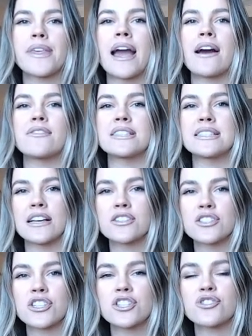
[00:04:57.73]
They have a
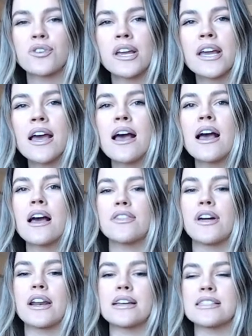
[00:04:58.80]
sales history
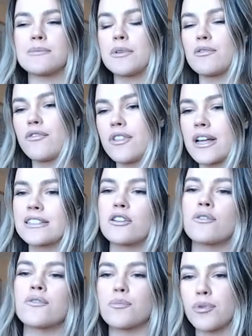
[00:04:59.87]
that has been reflected
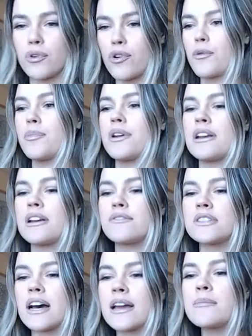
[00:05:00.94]
over a prolonged period
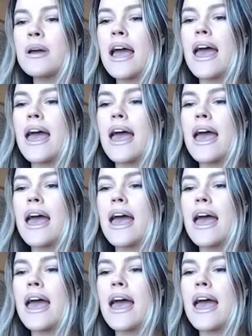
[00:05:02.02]
of time,